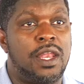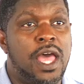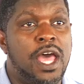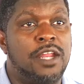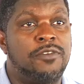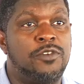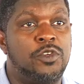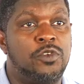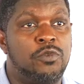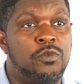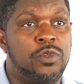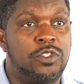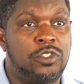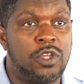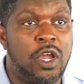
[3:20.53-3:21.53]
lot of
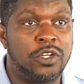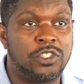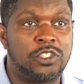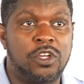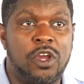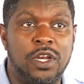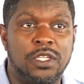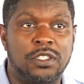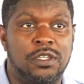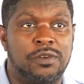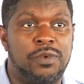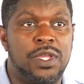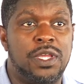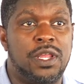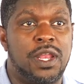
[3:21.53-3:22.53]
you are starting to
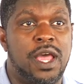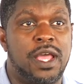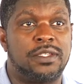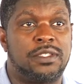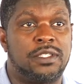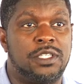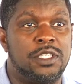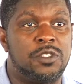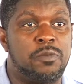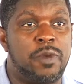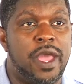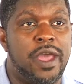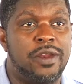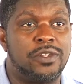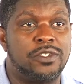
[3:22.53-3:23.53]
realize that these
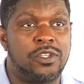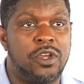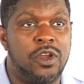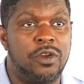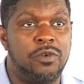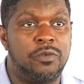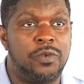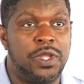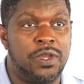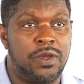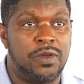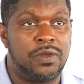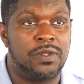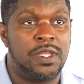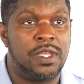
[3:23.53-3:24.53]
patterns aren't
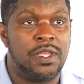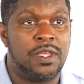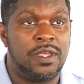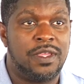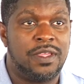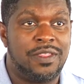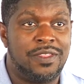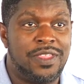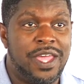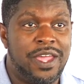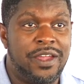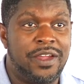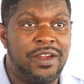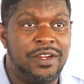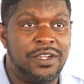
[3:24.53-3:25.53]
real.
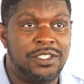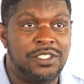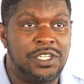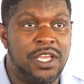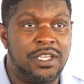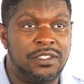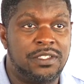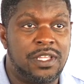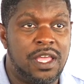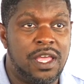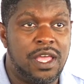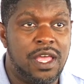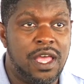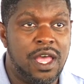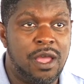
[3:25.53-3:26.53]
They're just
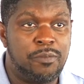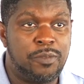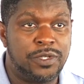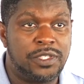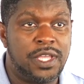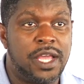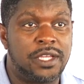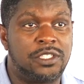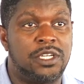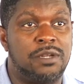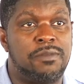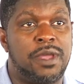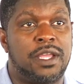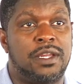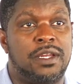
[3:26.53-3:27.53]
a
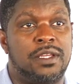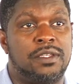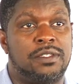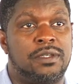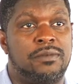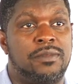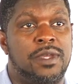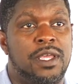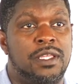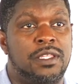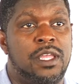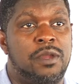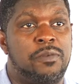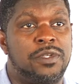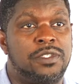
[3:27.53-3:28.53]
protection mechanism.
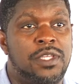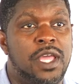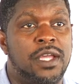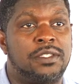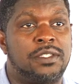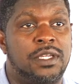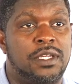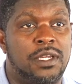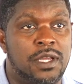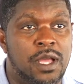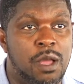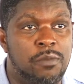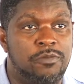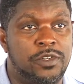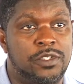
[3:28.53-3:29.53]
They're protecting the
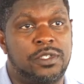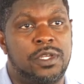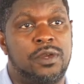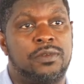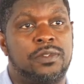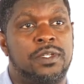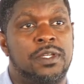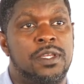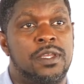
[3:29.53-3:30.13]
comfort zone.